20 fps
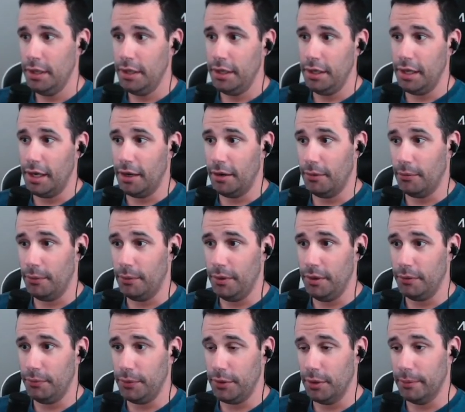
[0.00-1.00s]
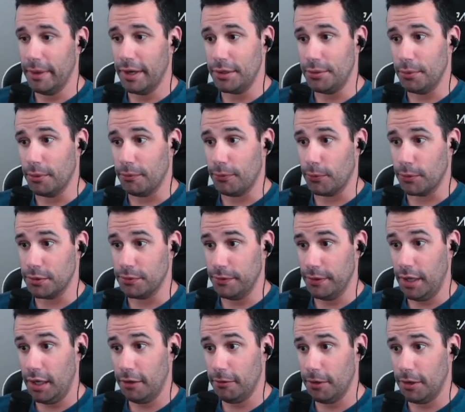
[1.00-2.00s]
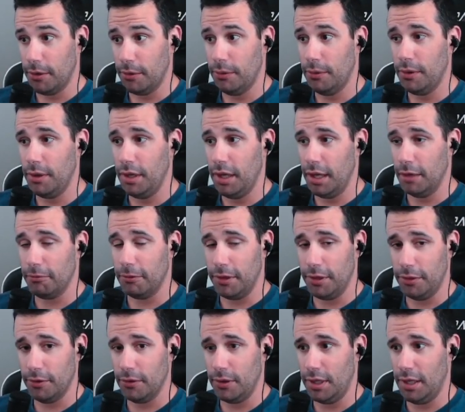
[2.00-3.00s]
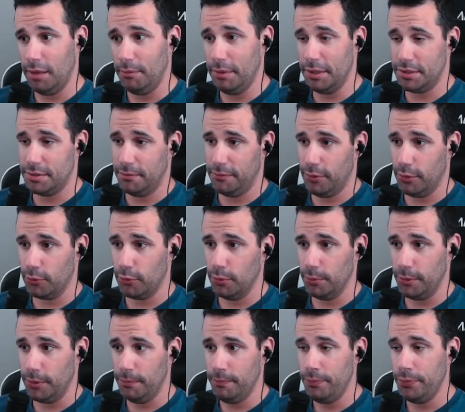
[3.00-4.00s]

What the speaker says: Now, if we go back to our forceful arrow, every third hit makes them vulnerable.